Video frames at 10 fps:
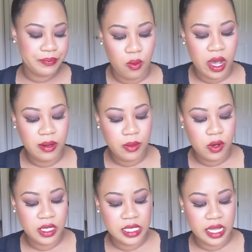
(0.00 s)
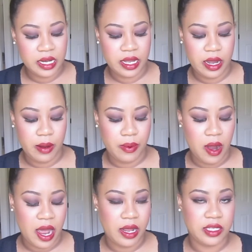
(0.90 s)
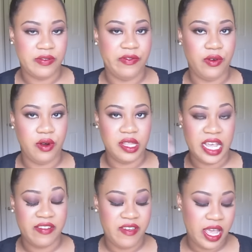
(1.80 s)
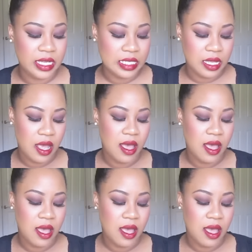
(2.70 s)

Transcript: One more skincare product for like face